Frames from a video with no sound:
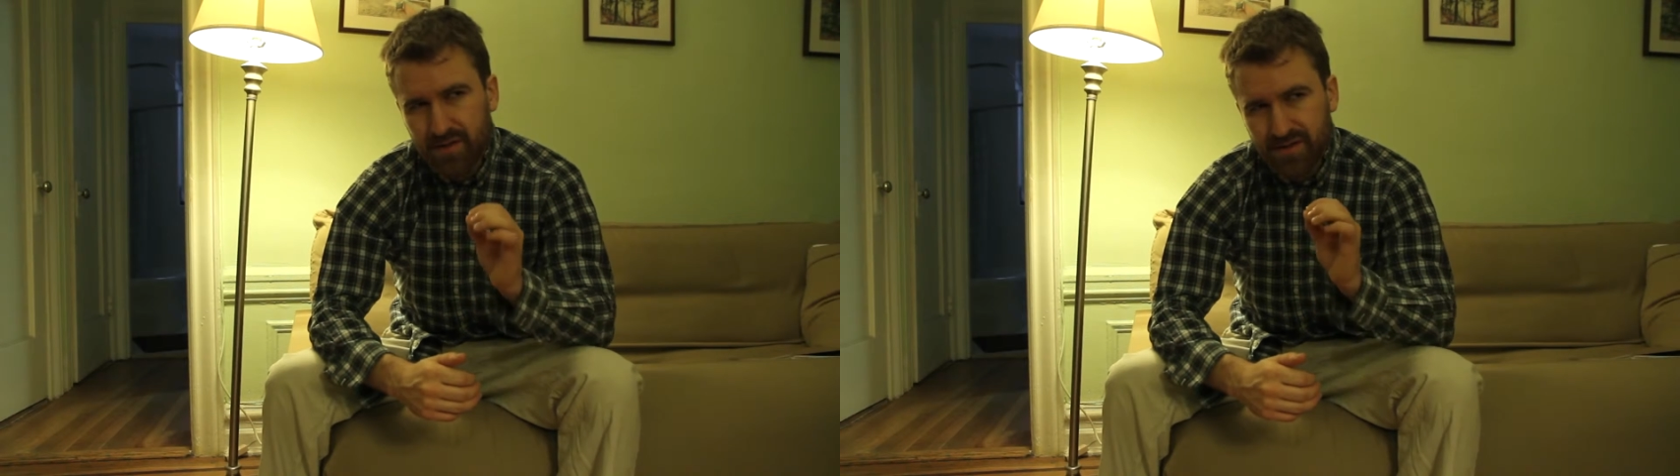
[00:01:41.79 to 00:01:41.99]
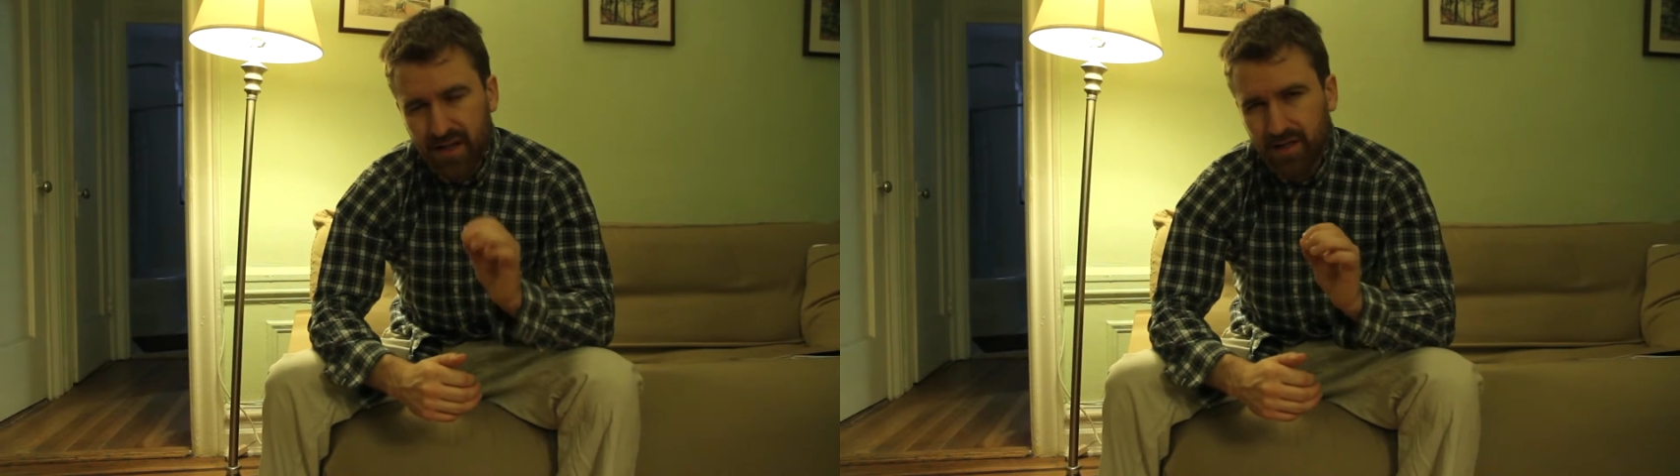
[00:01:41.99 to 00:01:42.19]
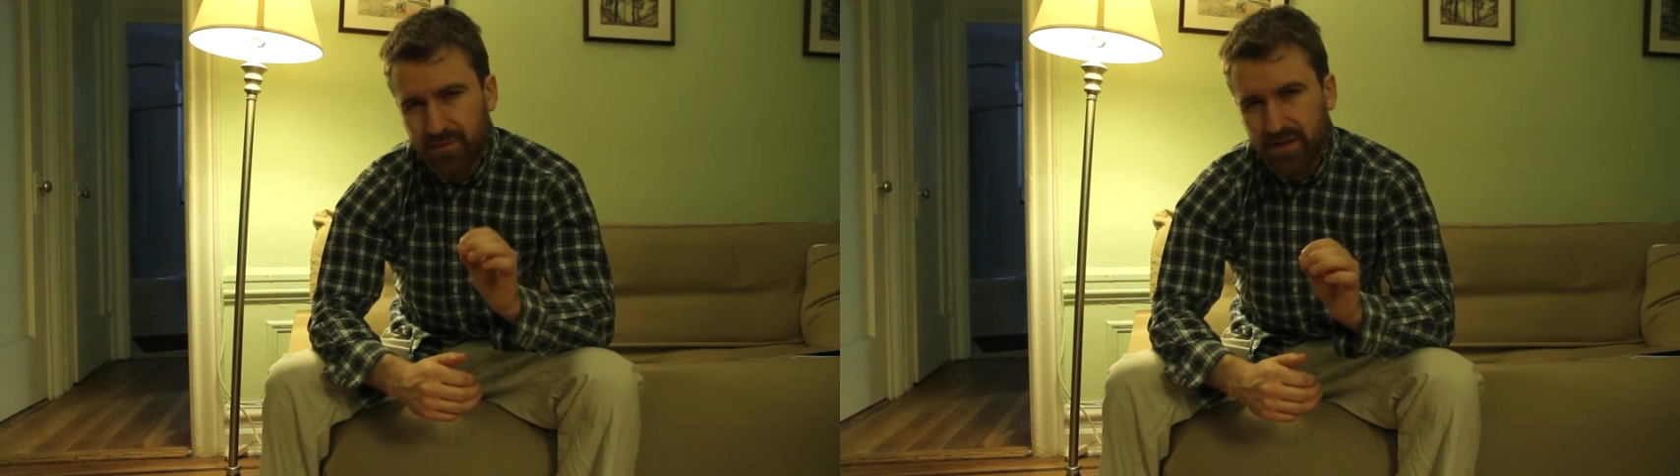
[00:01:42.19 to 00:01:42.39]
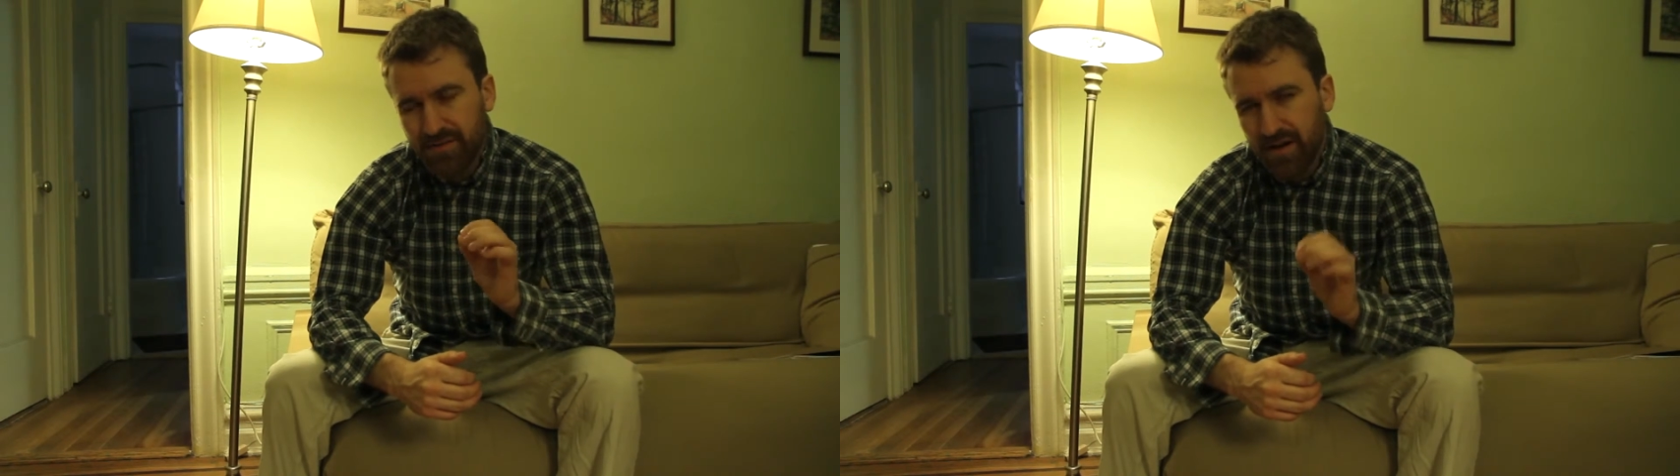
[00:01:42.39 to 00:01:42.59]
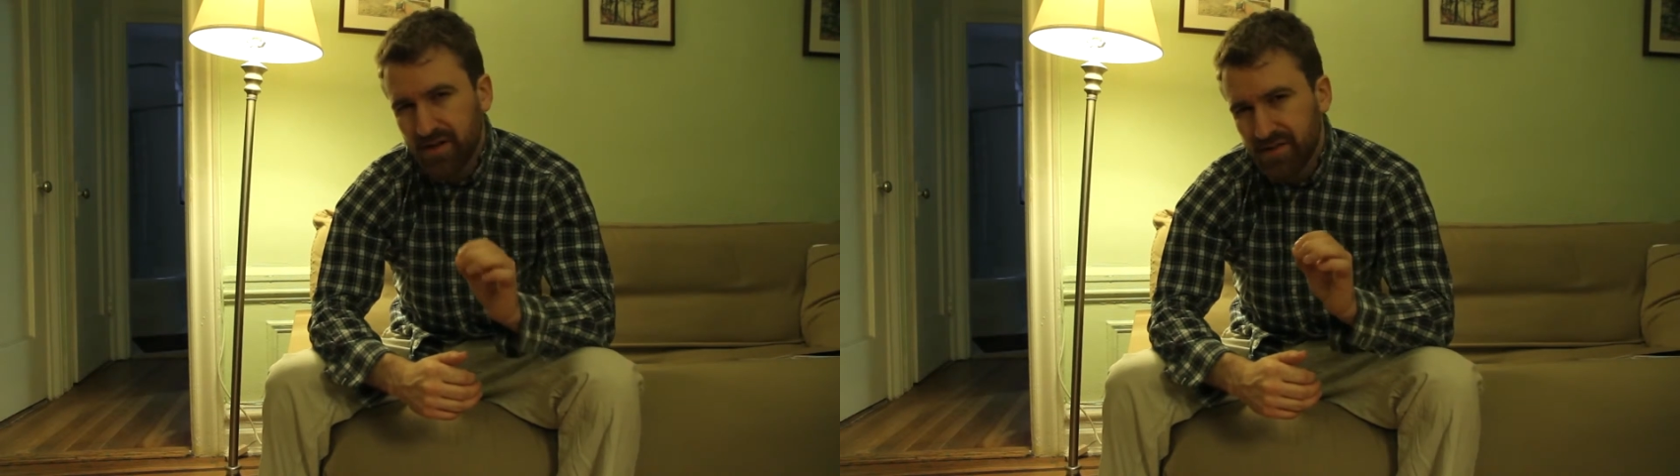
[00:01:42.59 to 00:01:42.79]
telling me
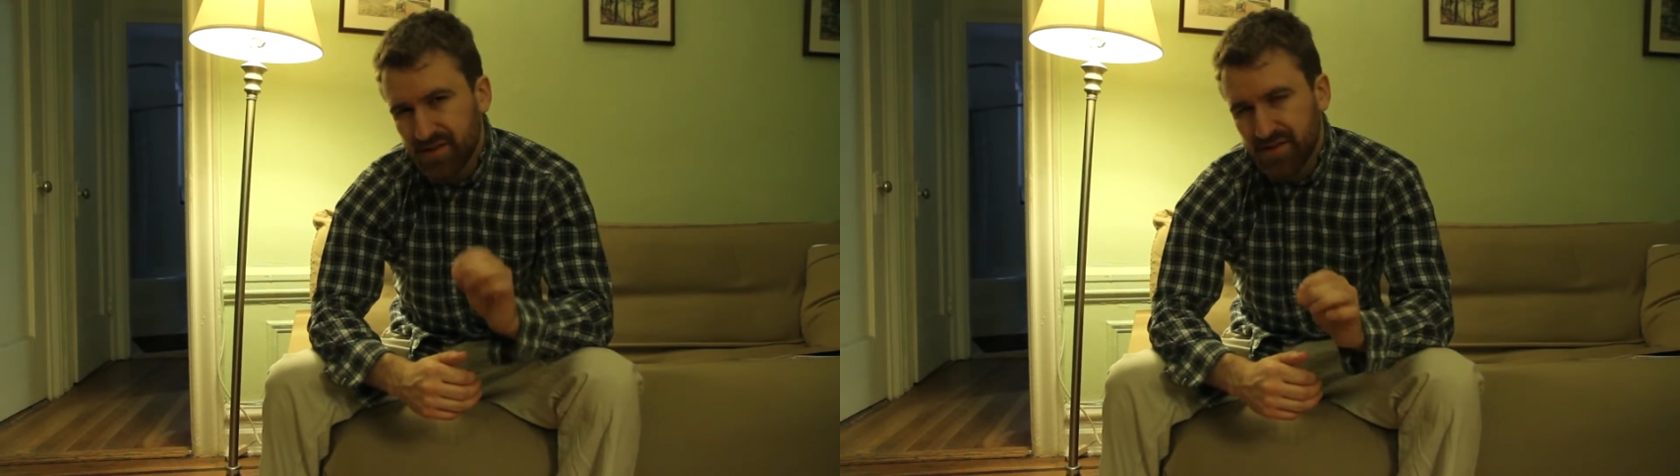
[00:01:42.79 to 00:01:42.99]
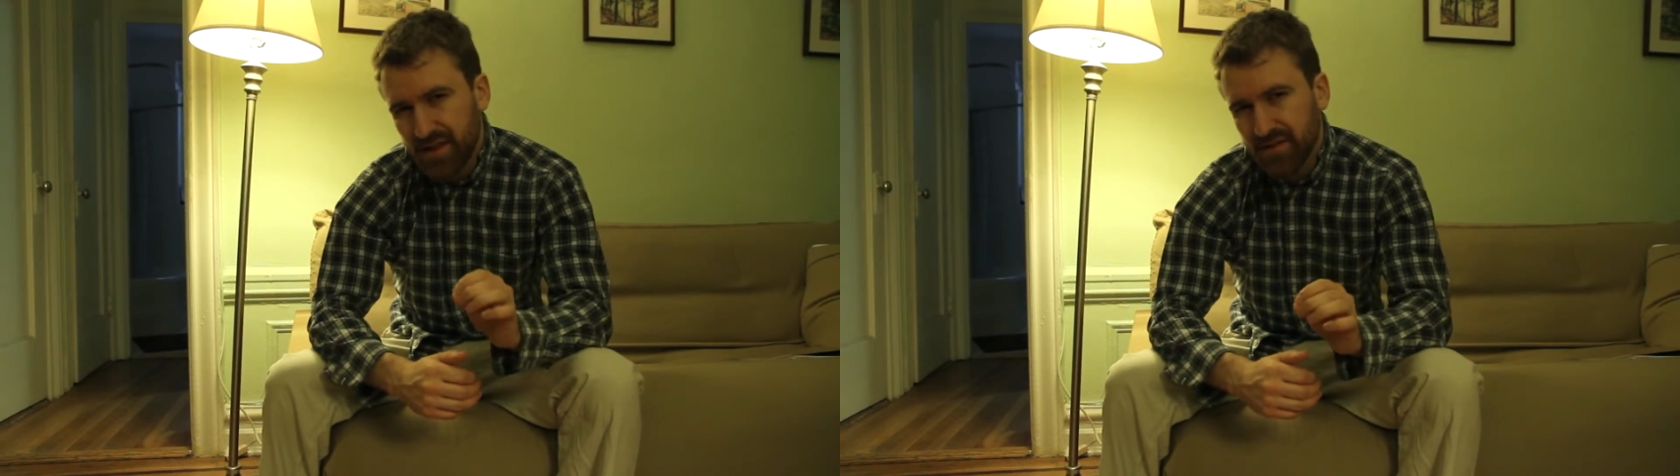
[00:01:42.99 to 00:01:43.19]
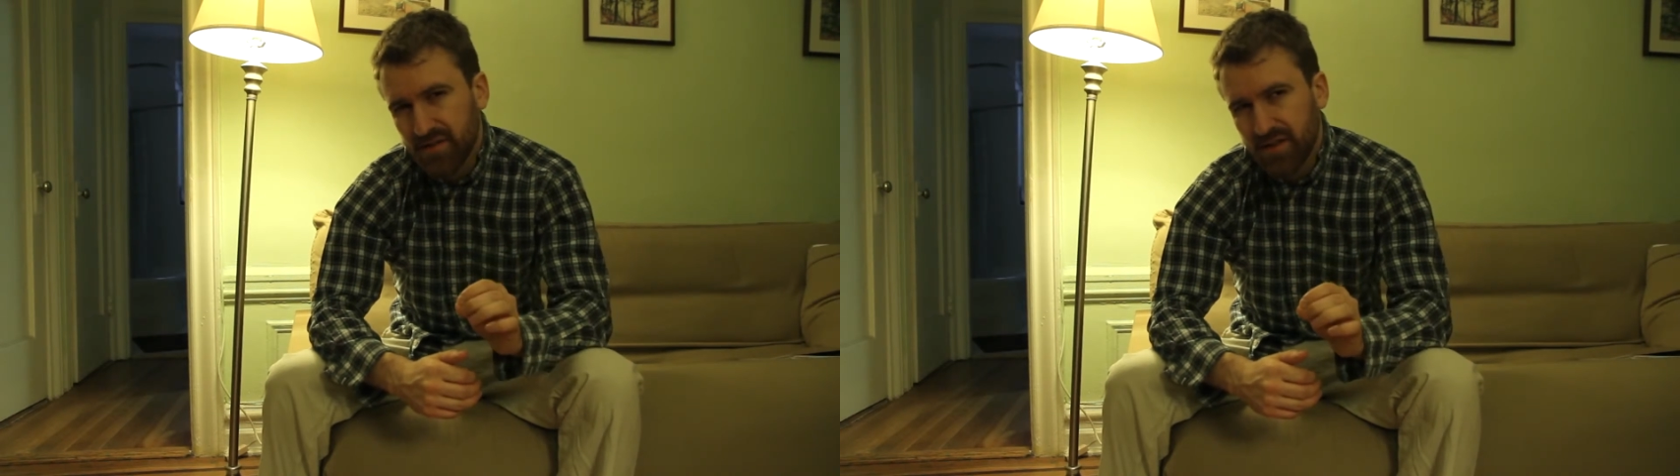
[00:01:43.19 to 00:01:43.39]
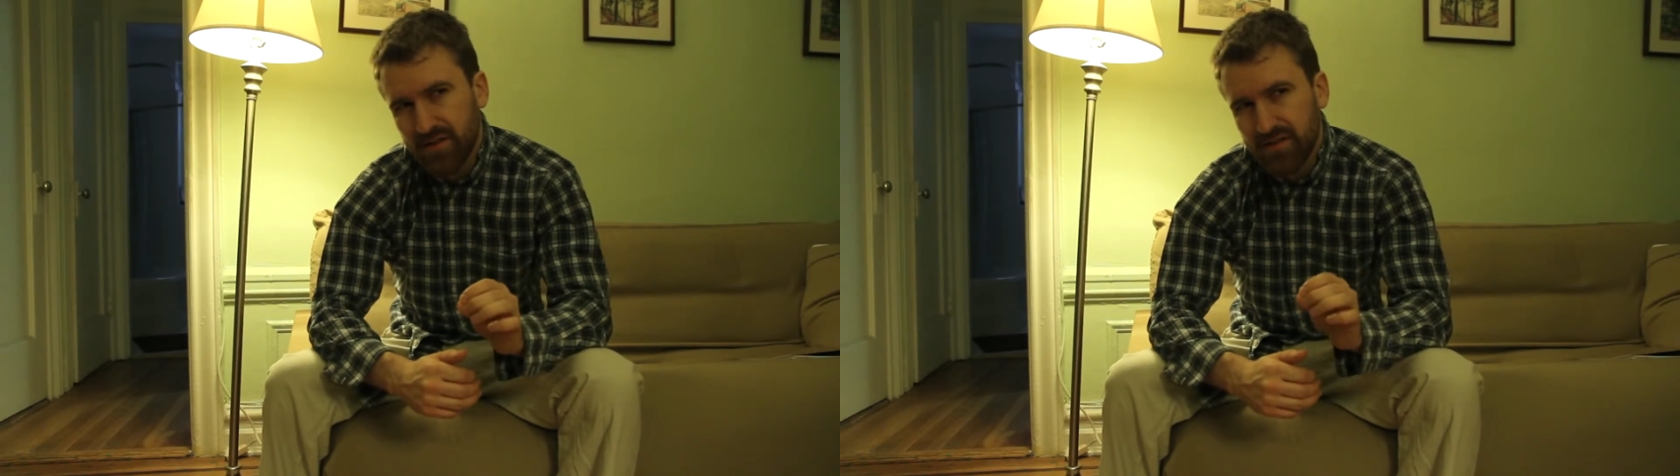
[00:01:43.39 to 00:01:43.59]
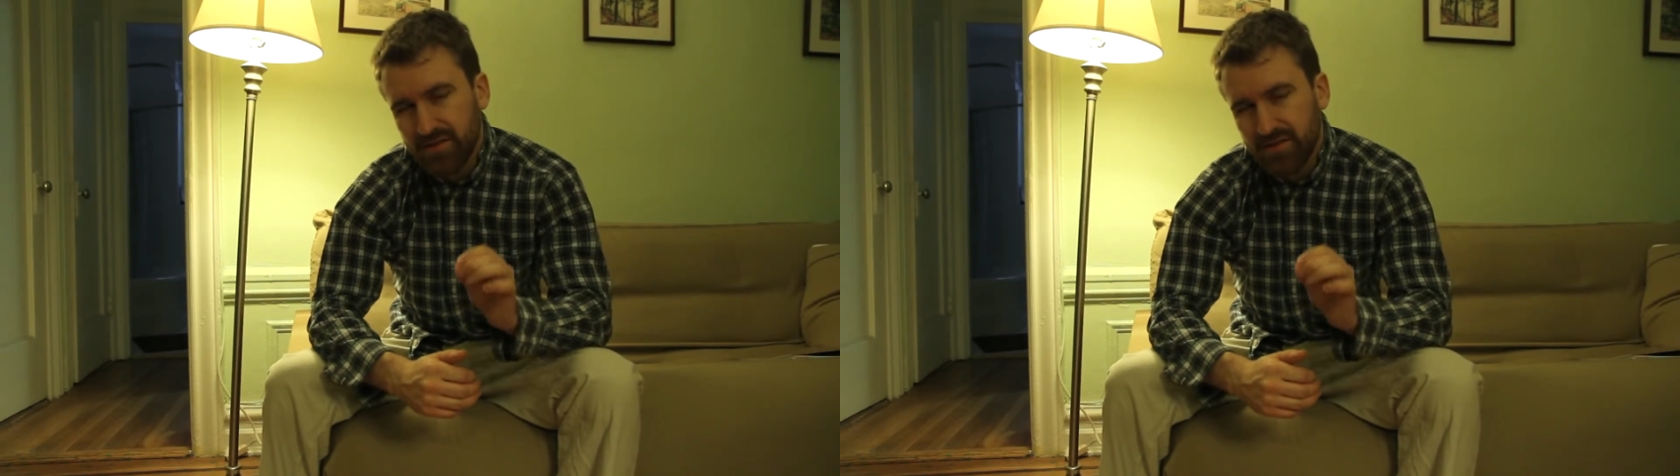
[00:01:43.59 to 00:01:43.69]
very distinctly,